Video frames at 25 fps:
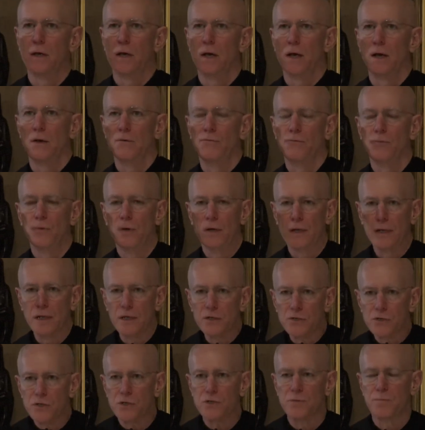of
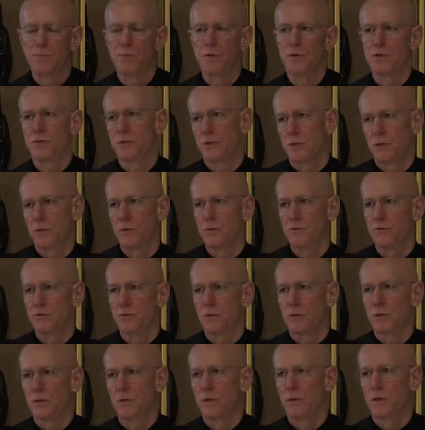religious
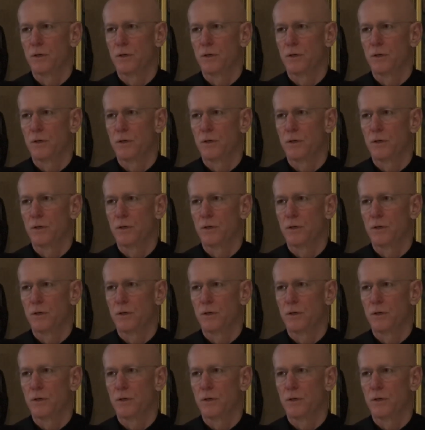persecution,